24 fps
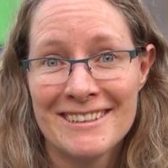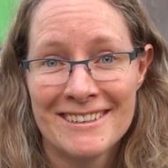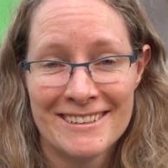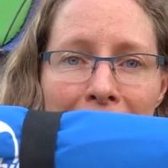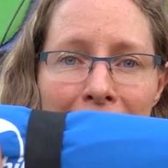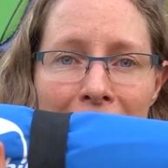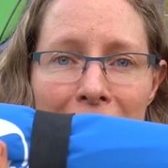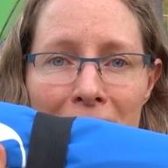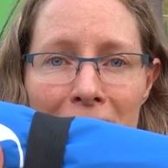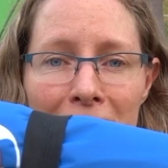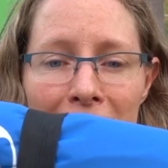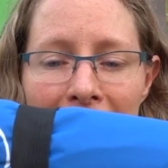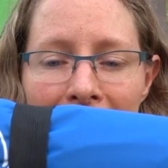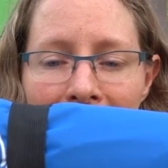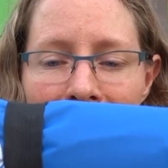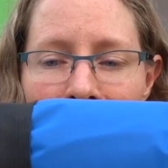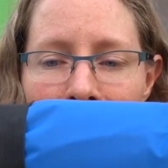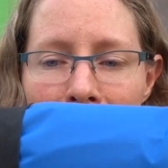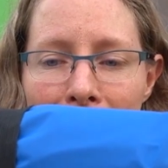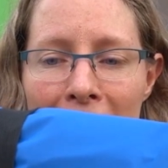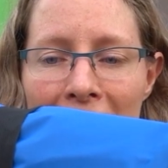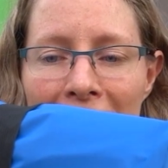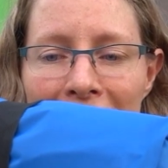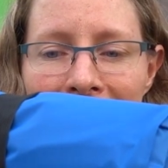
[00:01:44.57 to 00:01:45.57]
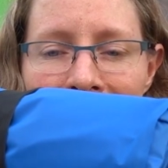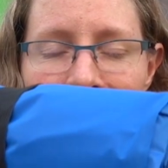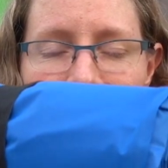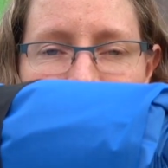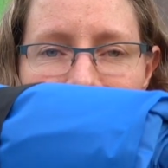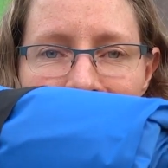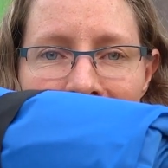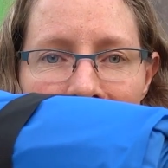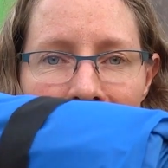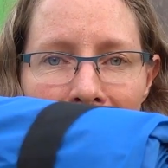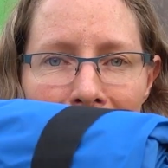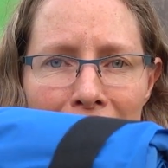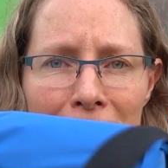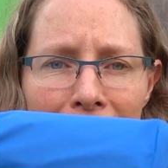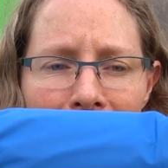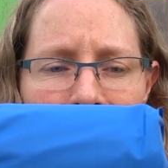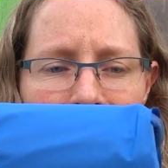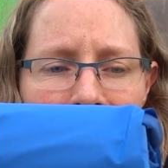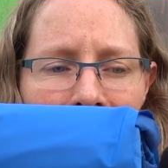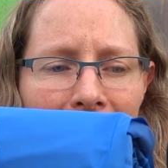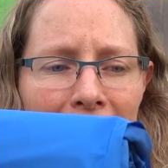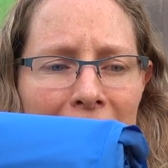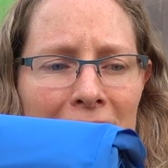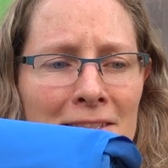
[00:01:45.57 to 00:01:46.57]
So then the mat itself
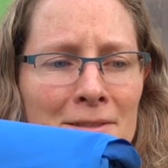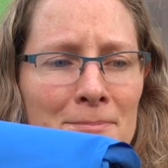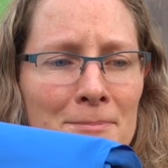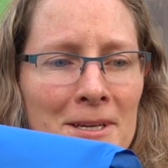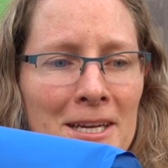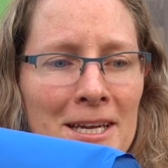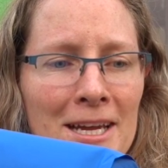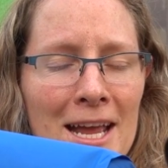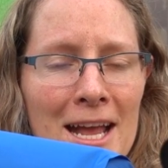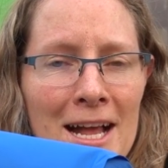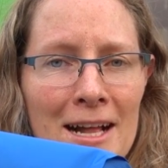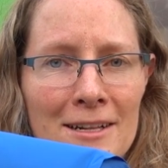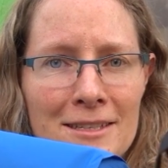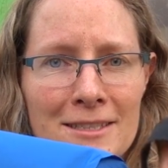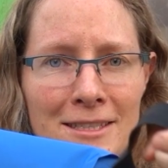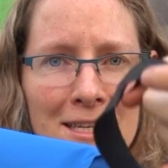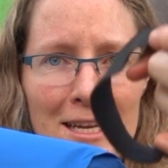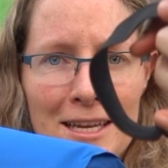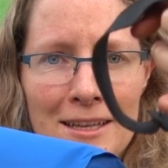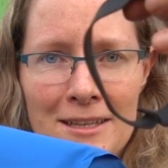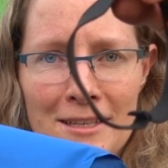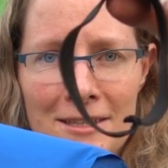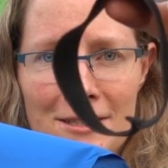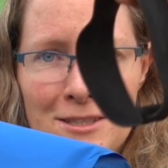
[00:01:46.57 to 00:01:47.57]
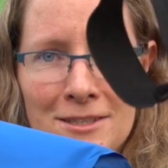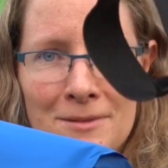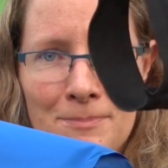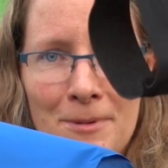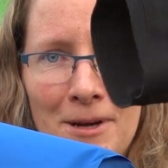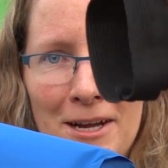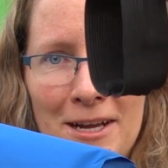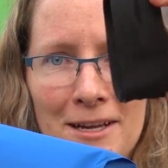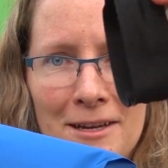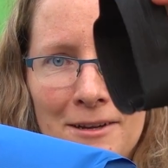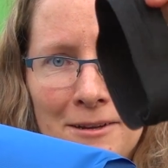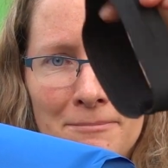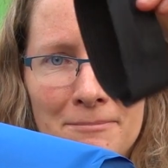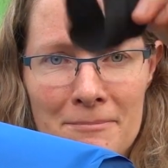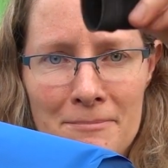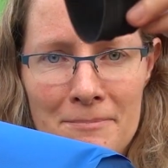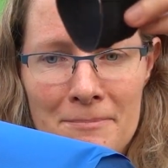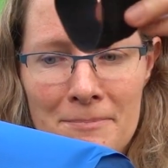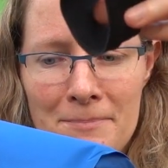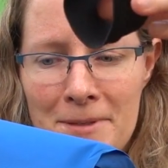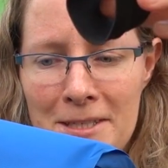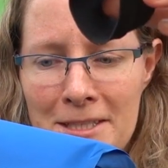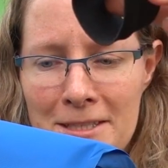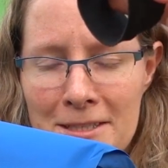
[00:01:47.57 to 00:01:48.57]
is being held together just by a
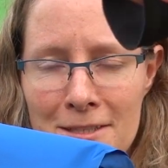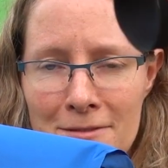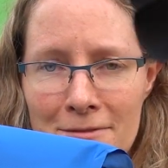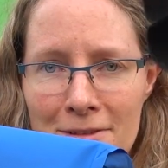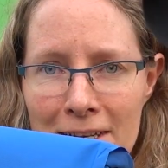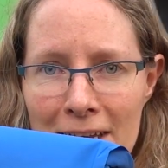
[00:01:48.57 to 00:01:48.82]
piece of